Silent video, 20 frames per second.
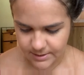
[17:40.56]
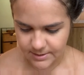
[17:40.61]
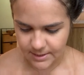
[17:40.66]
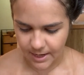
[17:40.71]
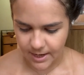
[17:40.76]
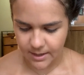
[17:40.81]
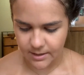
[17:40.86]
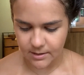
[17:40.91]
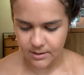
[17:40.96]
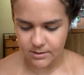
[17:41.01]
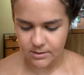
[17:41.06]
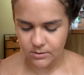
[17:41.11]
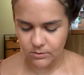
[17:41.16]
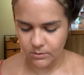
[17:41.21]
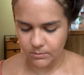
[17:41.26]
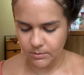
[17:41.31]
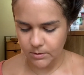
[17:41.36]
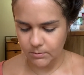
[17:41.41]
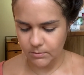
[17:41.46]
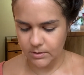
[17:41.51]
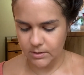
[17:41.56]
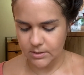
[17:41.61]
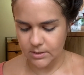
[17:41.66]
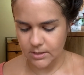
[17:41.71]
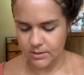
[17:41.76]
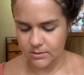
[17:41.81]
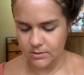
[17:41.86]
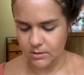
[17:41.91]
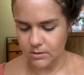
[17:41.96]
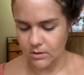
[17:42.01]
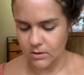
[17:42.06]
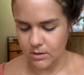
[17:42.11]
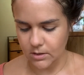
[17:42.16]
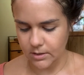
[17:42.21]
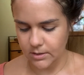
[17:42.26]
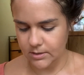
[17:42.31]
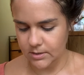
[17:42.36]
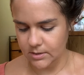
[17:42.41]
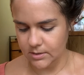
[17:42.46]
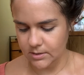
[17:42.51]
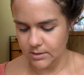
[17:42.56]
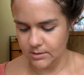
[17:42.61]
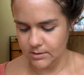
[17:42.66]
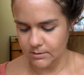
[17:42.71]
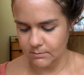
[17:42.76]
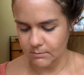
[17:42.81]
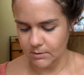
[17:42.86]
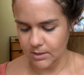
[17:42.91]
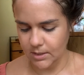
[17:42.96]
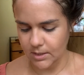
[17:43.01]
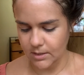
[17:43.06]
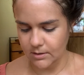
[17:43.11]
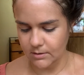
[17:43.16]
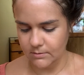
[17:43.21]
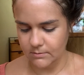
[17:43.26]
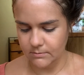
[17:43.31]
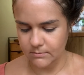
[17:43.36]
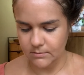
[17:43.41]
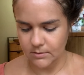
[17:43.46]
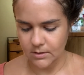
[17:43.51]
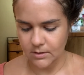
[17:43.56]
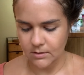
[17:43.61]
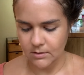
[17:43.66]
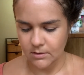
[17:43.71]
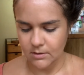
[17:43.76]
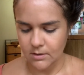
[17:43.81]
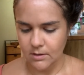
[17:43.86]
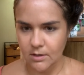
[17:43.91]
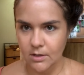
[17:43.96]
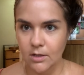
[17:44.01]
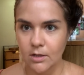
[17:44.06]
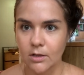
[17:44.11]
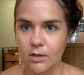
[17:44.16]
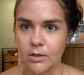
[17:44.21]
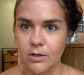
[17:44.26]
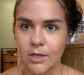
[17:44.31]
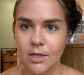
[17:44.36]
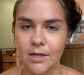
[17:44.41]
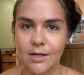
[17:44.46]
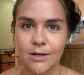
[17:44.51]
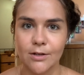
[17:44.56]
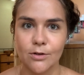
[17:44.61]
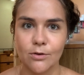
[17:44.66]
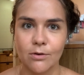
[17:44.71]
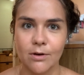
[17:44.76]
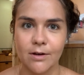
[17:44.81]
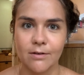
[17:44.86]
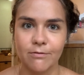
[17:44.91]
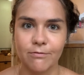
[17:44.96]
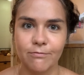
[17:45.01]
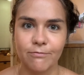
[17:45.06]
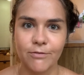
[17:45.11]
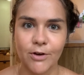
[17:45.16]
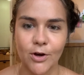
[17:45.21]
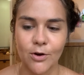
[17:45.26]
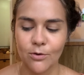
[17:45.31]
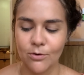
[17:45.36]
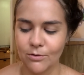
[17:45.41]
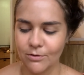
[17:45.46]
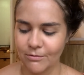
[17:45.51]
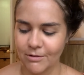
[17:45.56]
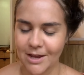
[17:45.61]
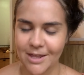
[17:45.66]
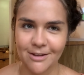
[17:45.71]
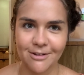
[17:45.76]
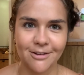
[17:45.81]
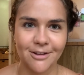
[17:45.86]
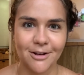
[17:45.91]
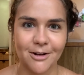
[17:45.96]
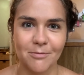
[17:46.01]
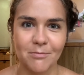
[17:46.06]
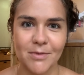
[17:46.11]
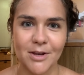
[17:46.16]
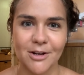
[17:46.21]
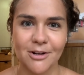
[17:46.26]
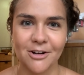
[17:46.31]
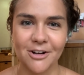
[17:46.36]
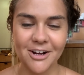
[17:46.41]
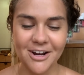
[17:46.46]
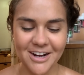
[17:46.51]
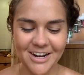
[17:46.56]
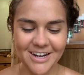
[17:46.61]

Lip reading: said, this normally wouldn't take so long. It's just because I'm like looking into a phone rather than a mirror.